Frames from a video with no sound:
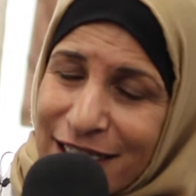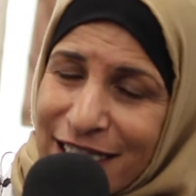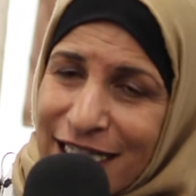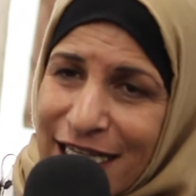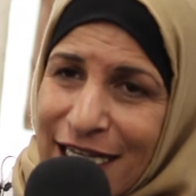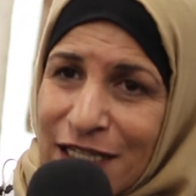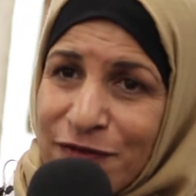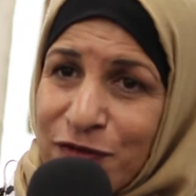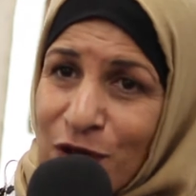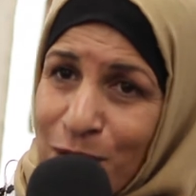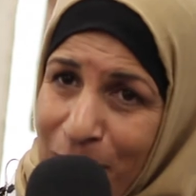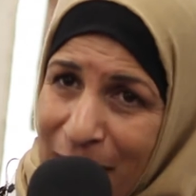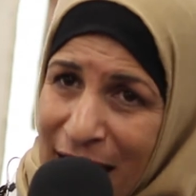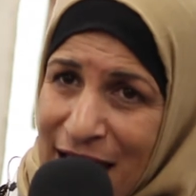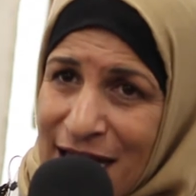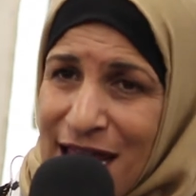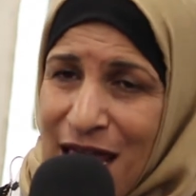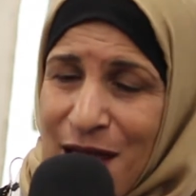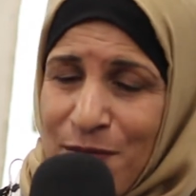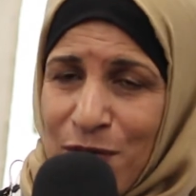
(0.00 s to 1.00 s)
kid from my
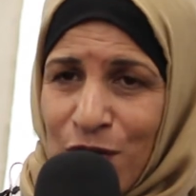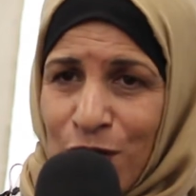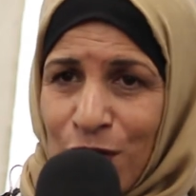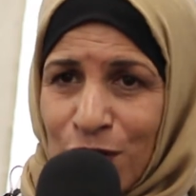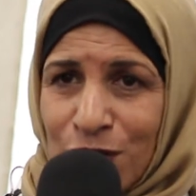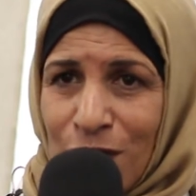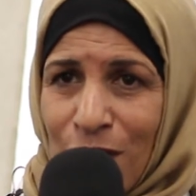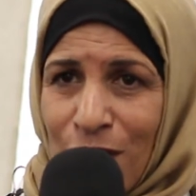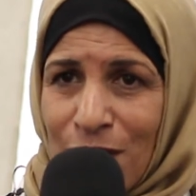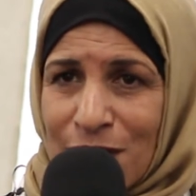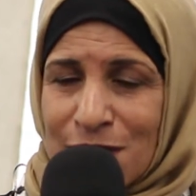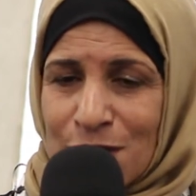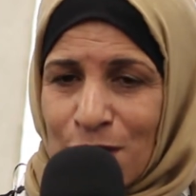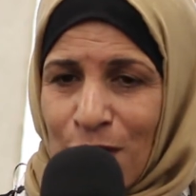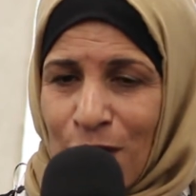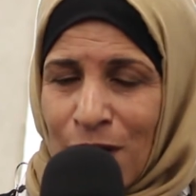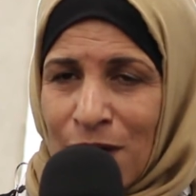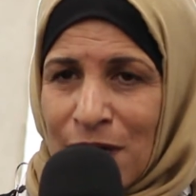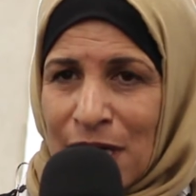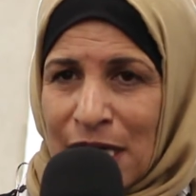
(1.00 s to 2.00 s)
neighborhood
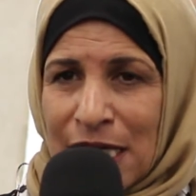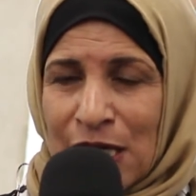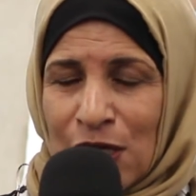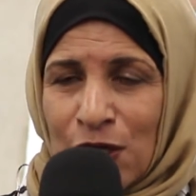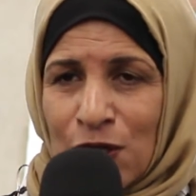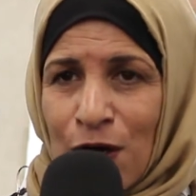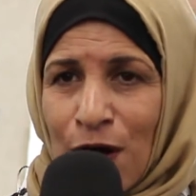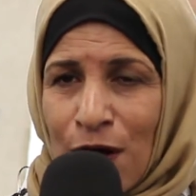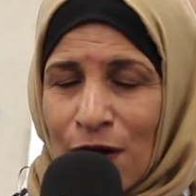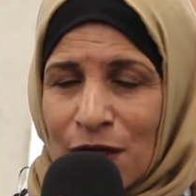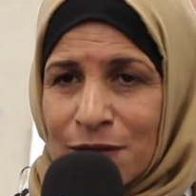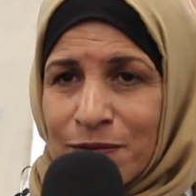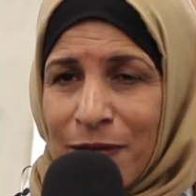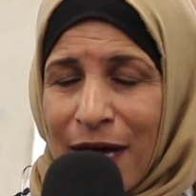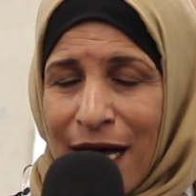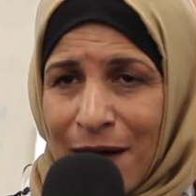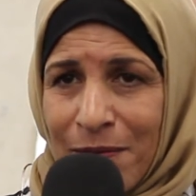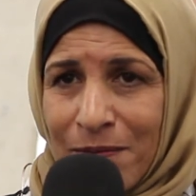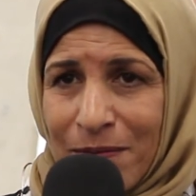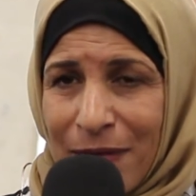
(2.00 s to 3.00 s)
also, called
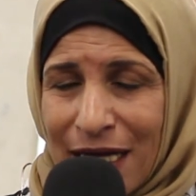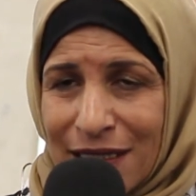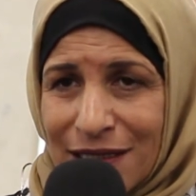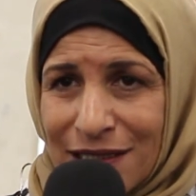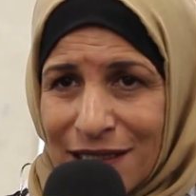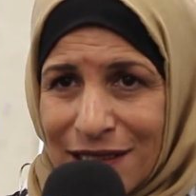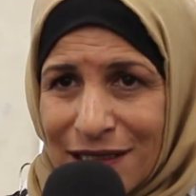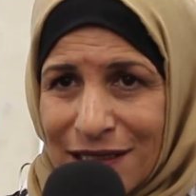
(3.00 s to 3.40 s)
Muhammad,